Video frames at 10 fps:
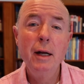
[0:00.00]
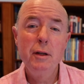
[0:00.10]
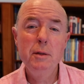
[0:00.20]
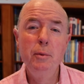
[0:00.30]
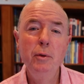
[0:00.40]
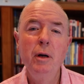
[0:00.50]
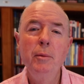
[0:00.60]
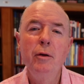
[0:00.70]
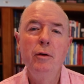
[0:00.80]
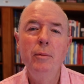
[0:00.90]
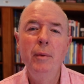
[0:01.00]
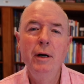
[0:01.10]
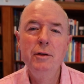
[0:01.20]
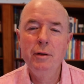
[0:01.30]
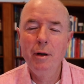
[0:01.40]
And at this point, I'm going to
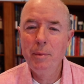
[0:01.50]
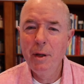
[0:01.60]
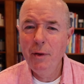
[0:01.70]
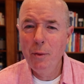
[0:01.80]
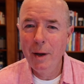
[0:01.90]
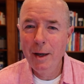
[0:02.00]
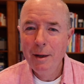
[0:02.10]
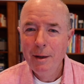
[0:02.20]
remind you that I'm giving away